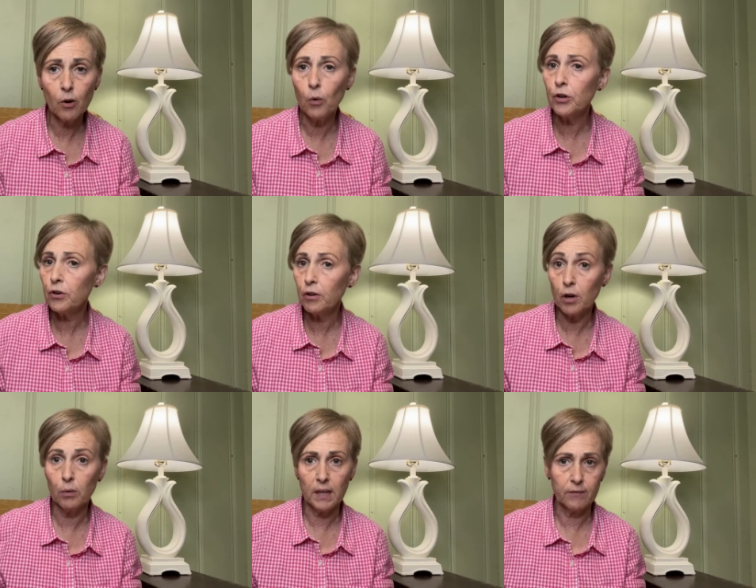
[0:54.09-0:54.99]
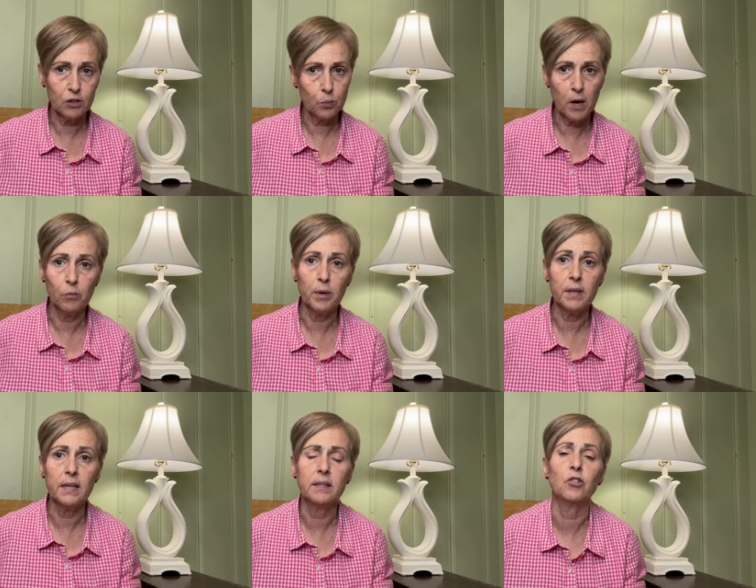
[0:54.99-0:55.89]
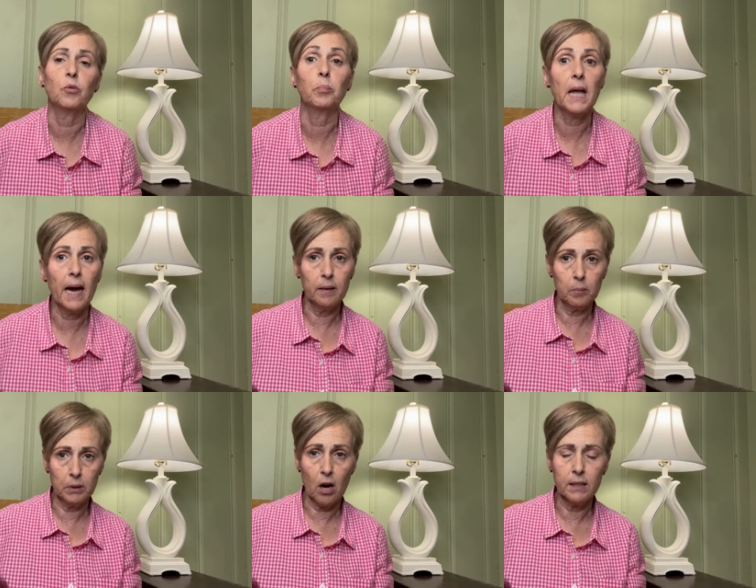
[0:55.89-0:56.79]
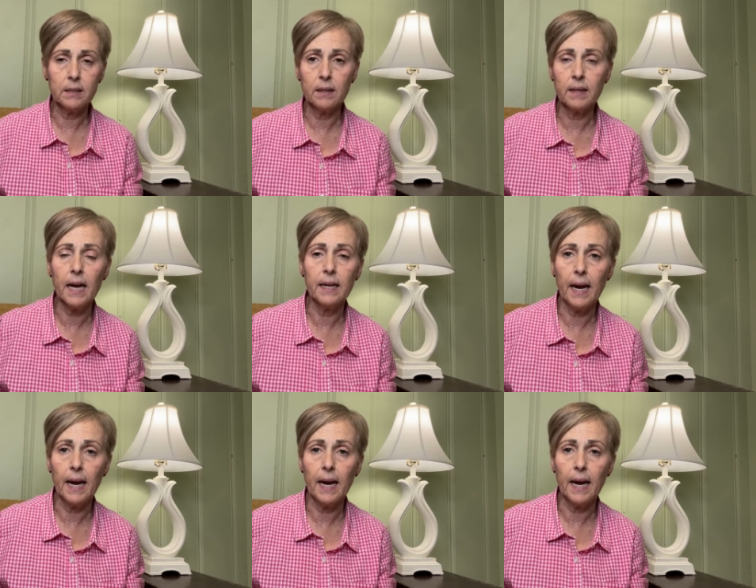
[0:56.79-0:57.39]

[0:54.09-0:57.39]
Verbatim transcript: or you can go 11, 12 where they consider platinum blondes at that